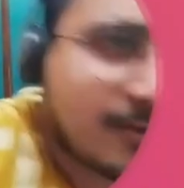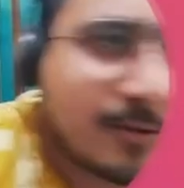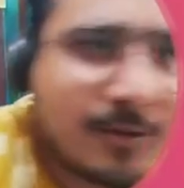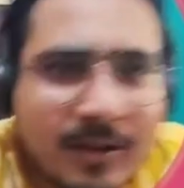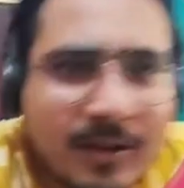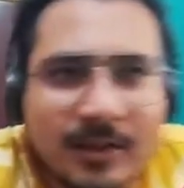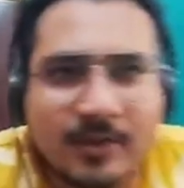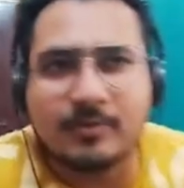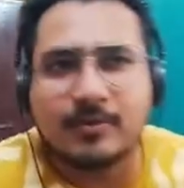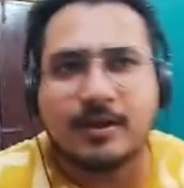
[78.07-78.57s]
No
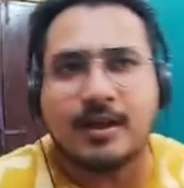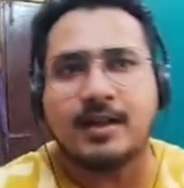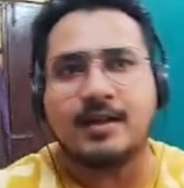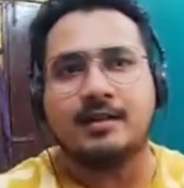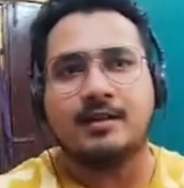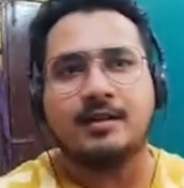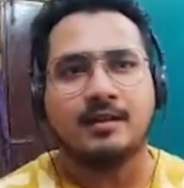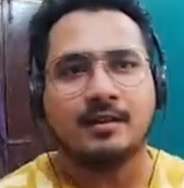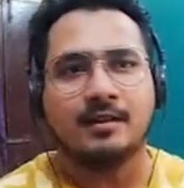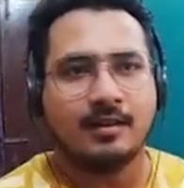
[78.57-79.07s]
need to
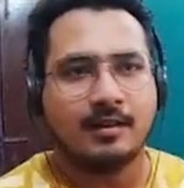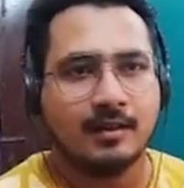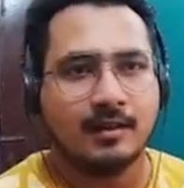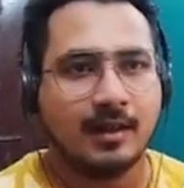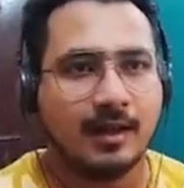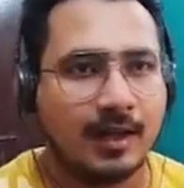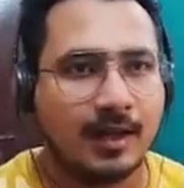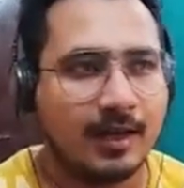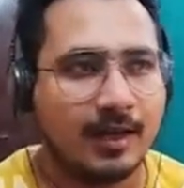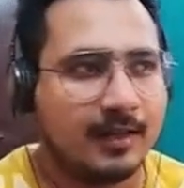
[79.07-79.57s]
write.
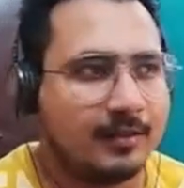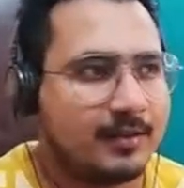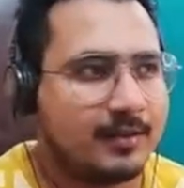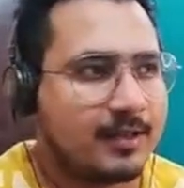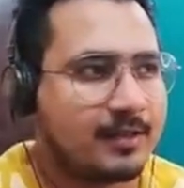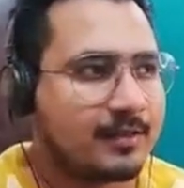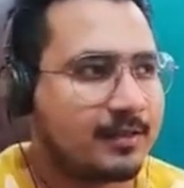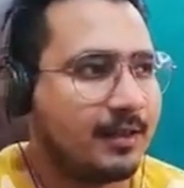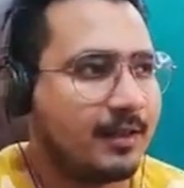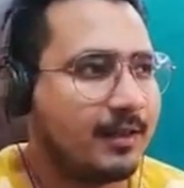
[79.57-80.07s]

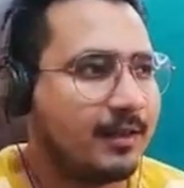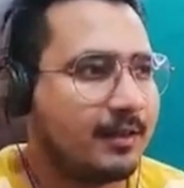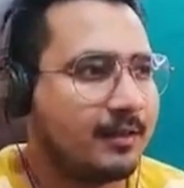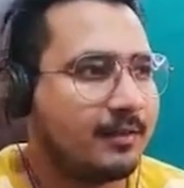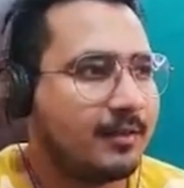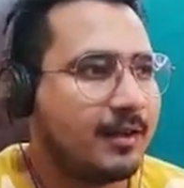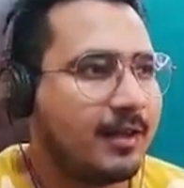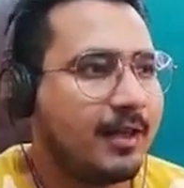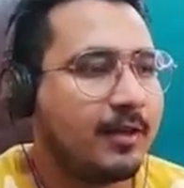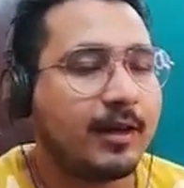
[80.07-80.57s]
Just
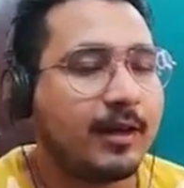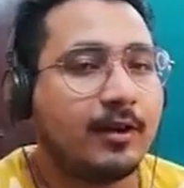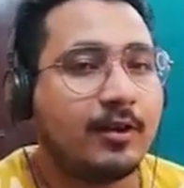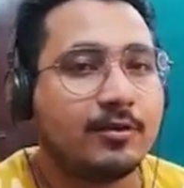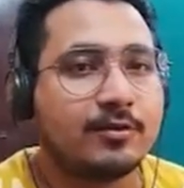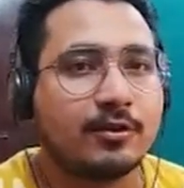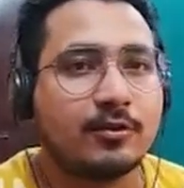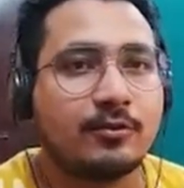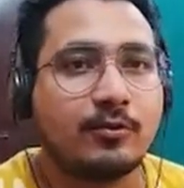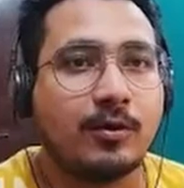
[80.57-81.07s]
you can
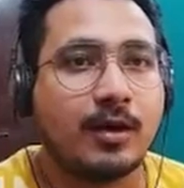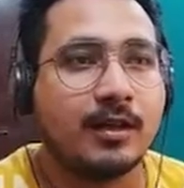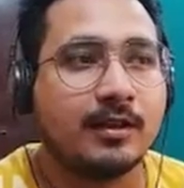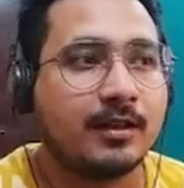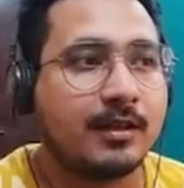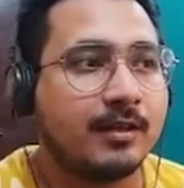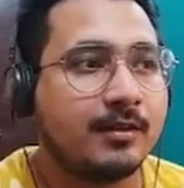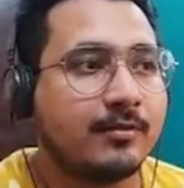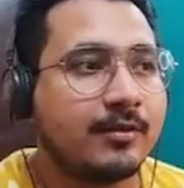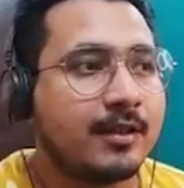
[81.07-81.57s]
also do one
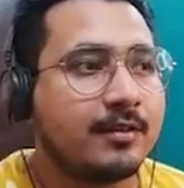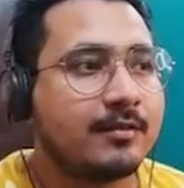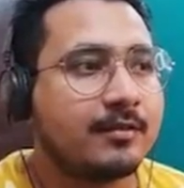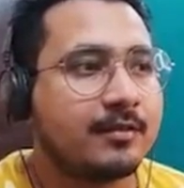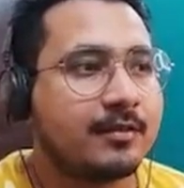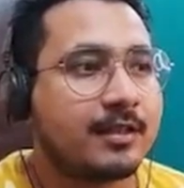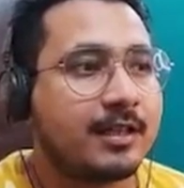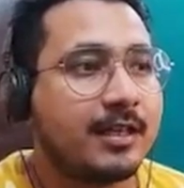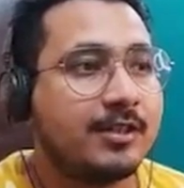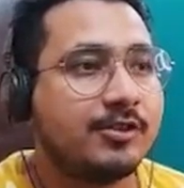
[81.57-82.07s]
thing. You can
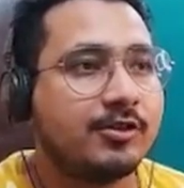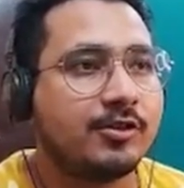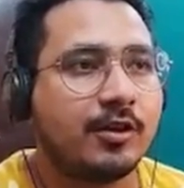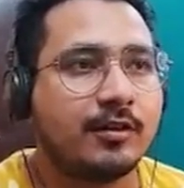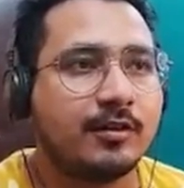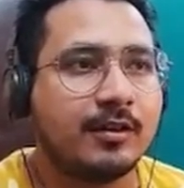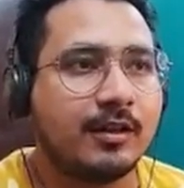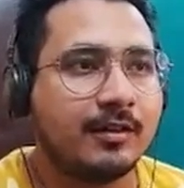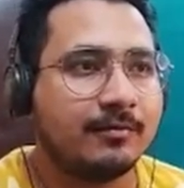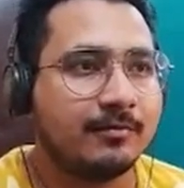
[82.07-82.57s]

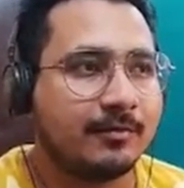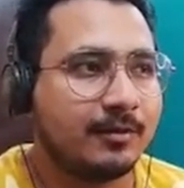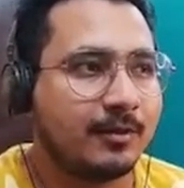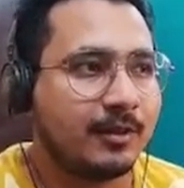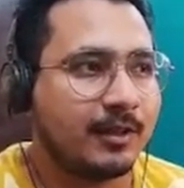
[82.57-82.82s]
screenshot them.